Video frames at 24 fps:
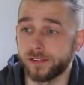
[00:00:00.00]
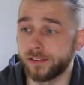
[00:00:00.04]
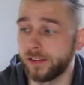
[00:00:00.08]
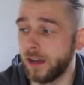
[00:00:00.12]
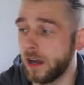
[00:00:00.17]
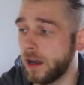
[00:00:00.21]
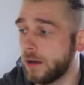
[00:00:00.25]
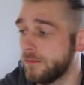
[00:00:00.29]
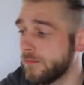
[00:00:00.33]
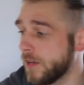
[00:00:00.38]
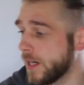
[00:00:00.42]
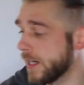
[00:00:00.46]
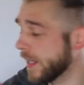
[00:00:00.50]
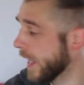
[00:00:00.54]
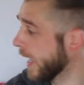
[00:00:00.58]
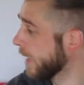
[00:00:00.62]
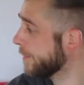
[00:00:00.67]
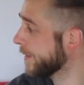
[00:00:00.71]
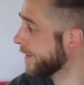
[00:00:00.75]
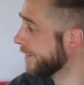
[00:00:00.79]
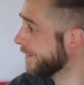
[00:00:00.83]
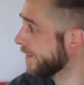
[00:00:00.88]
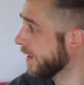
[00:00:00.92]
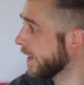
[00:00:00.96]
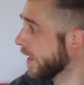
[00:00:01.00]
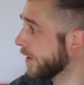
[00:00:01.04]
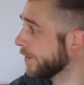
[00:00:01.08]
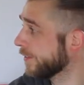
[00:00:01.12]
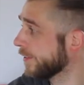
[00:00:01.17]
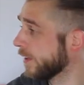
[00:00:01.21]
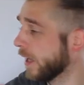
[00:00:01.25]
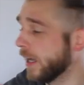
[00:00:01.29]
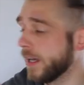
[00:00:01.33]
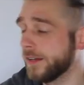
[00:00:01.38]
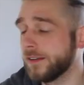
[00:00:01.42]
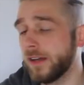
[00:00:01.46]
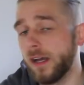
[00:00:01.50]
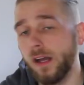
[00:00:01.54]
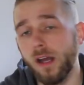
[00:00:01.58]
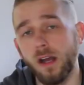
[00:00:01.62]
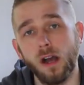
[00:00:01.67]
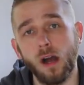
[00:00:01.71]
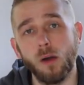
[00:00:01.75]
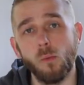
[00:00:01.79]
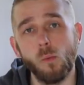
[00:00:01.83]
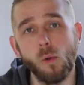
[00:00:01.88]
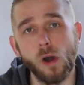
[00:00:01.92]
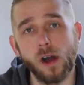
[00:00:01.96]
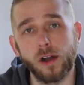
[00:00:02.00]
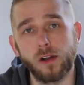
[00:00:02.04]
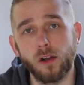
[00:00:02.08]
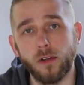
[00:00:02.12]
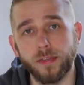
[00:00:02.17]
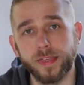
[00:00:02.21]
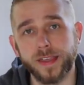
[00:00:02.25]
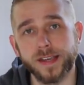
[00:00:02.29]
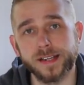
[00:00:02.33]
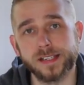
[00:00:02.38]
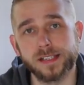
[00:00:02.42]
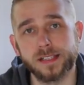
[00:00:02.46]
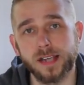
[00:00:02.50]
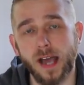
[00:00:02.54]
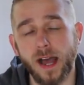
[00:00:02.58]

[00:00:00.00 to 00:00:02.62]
So I'm really happy to sit outside and work on this,